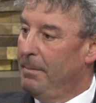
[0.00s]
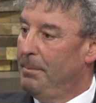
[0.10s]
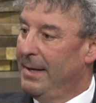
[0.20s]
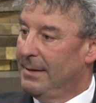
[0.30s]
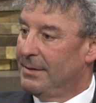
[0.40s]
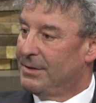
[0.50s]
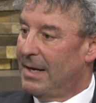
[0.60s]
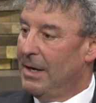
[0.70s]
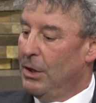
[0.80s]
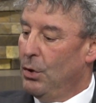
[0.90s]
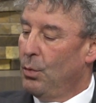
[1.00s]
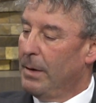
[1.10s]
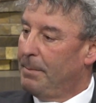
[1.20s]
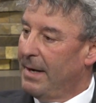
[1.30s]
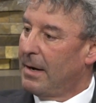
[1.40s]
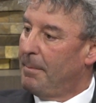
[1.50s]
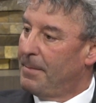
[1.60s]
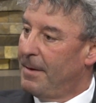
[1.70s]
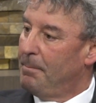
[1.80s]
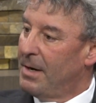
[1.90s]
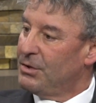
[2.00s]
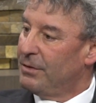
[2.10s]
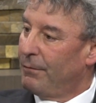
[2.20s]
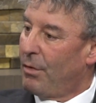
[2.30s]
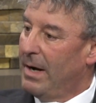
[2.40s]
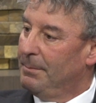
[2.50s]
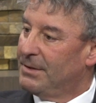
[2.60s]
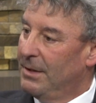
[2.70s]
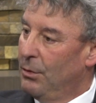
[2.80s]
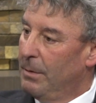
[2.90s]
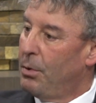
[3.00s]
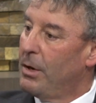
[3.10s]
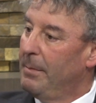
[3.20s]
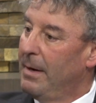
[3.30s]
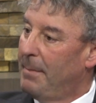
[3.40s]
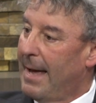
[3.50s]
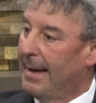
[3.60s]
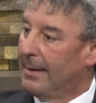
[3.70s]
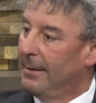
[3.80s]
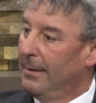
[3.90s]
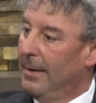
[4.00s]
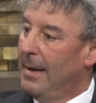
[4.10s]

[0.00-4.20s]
bins, and you would pick up the bunch of grapes and you would put them in a bag,